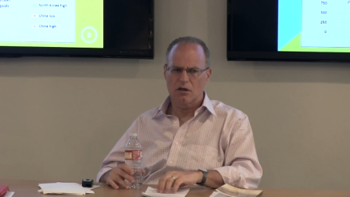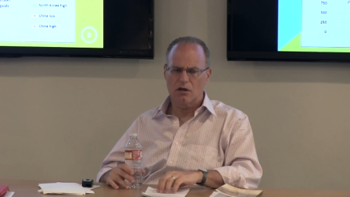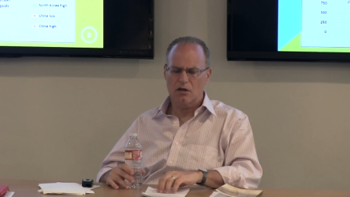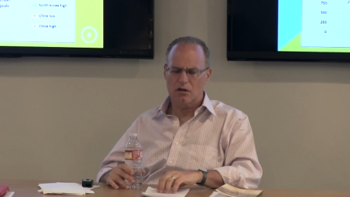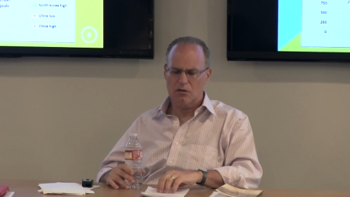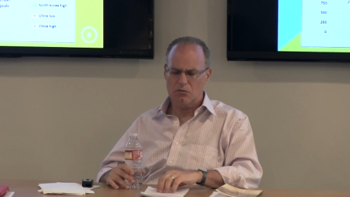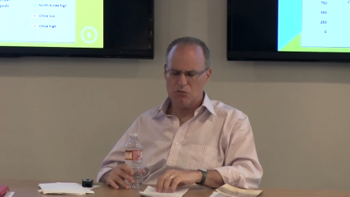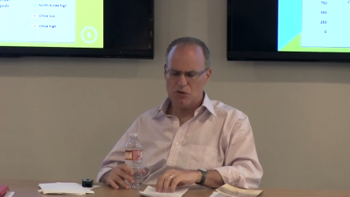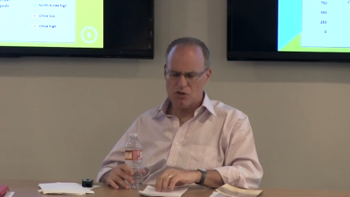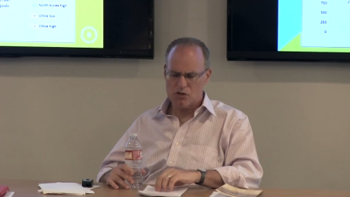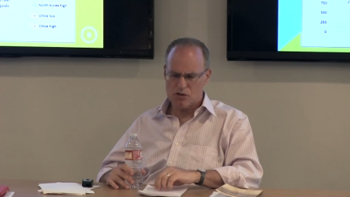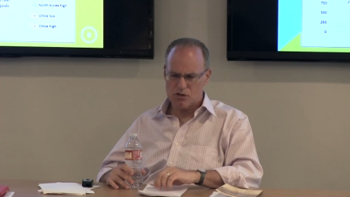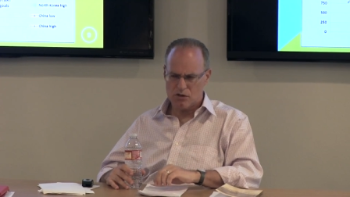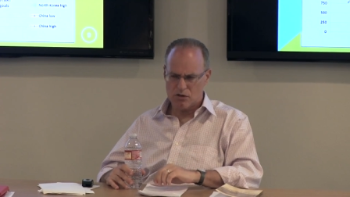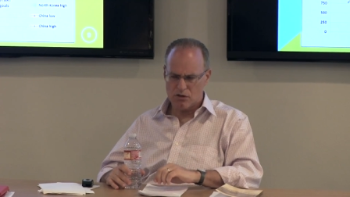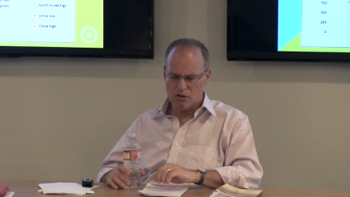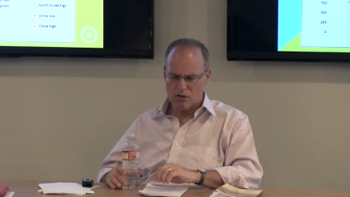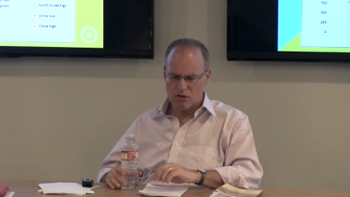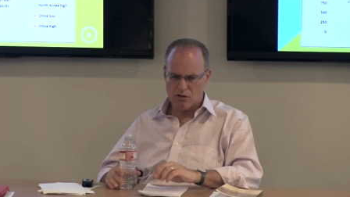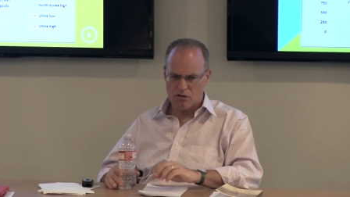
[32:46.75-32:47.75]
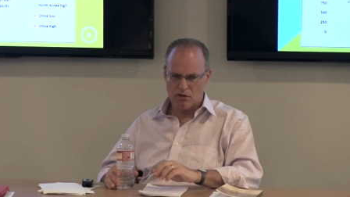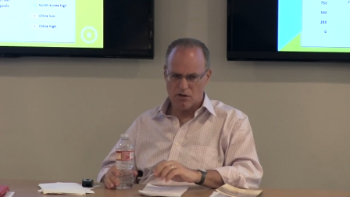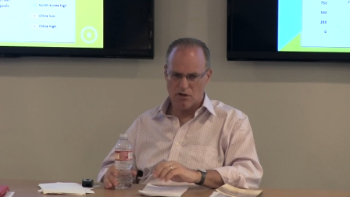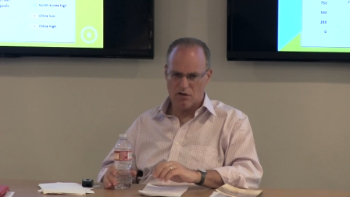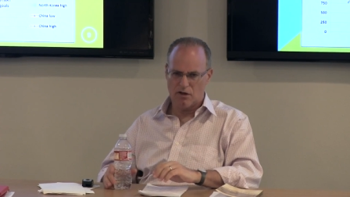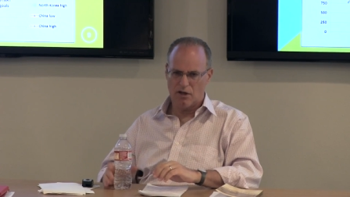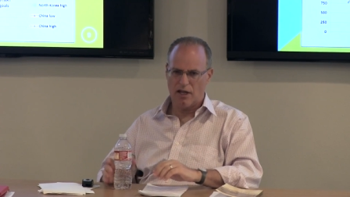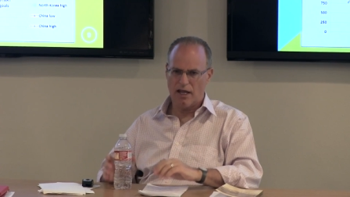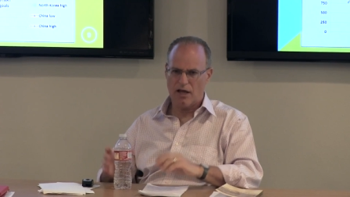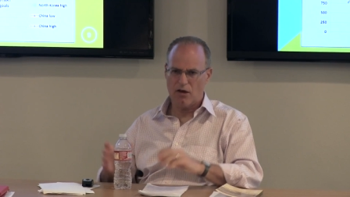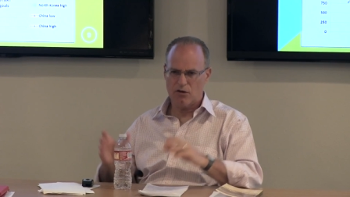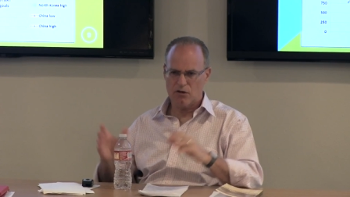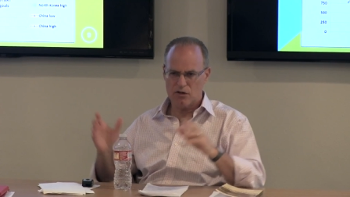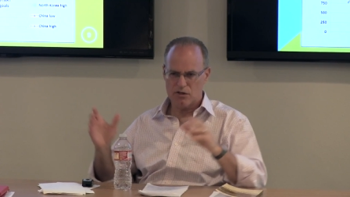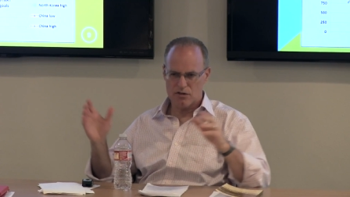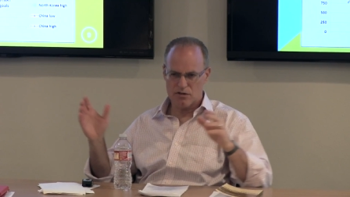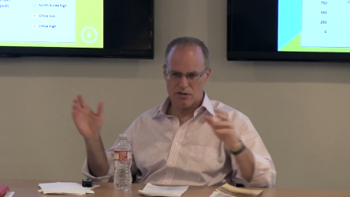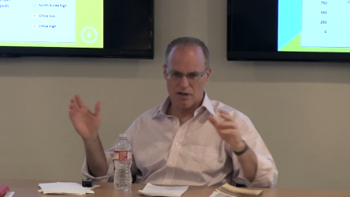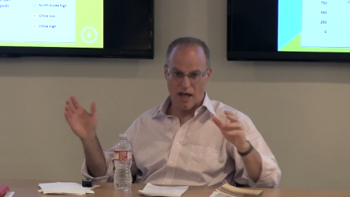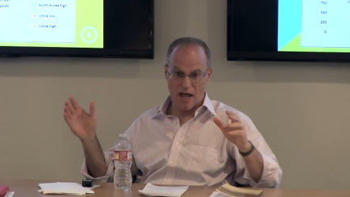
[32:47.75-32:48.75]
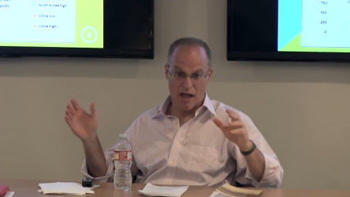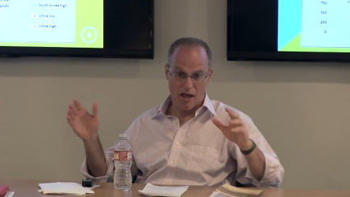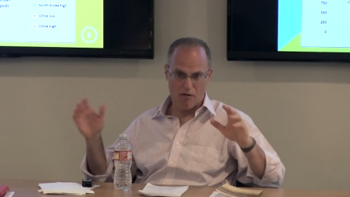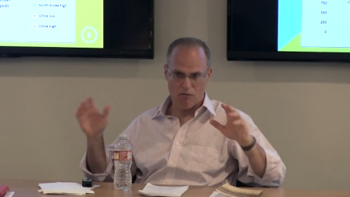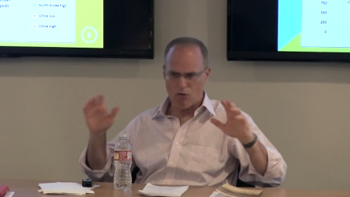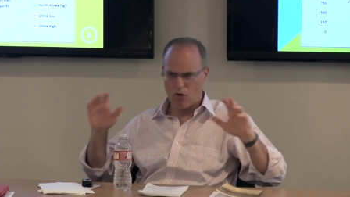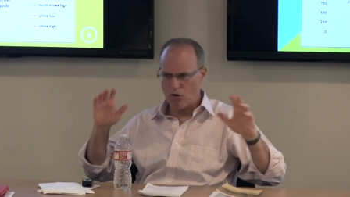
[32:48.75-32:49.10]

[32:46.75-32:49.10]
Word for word: a commission that allowed us to have